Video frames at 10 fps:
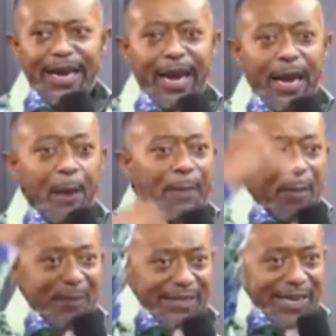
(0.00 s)
And now,
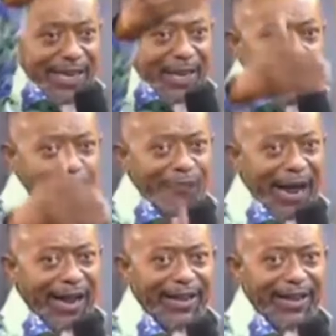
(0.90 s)
MPP taking
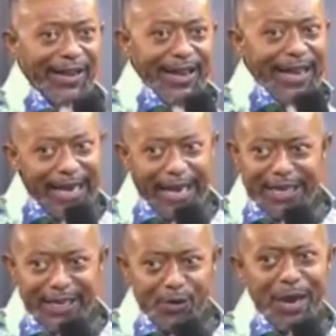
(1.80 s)
over.
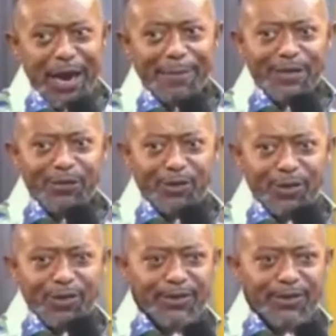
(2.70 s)
And you give me a battle.